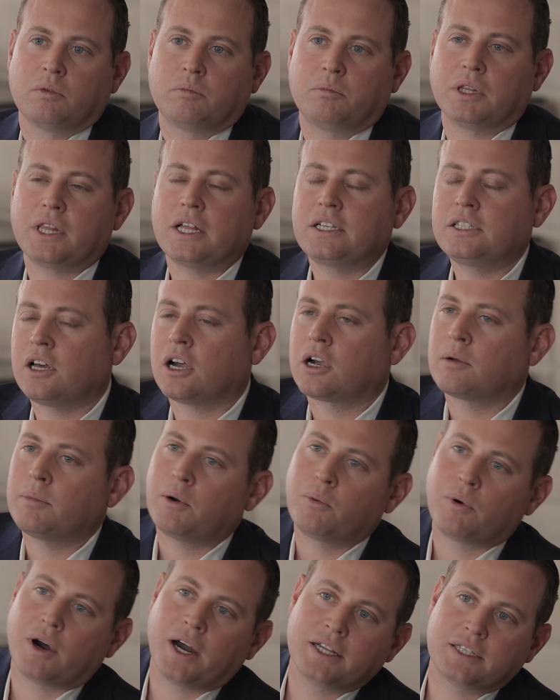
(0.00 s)
But let's talk
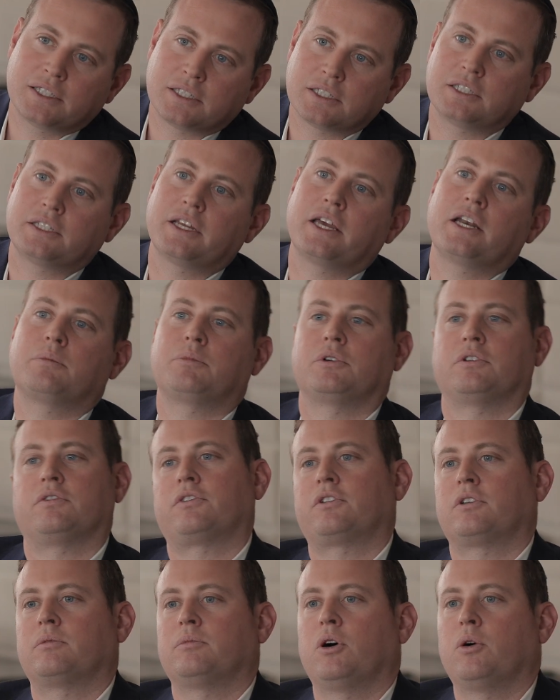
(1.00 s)
about why it's sustainable
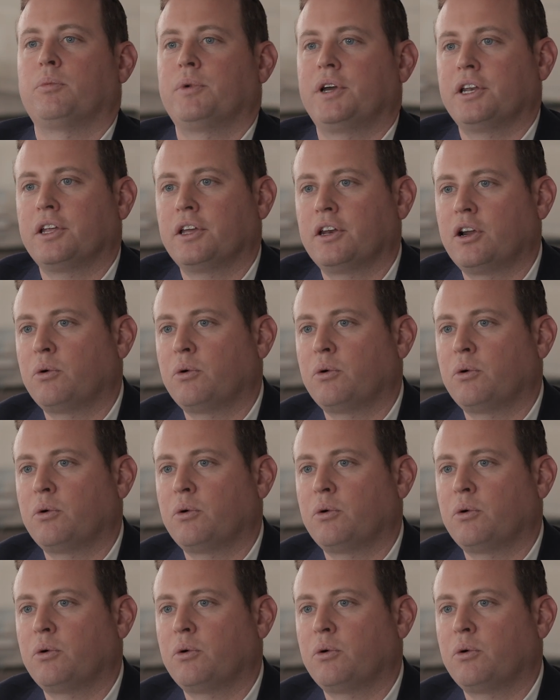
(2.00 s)
for a moment.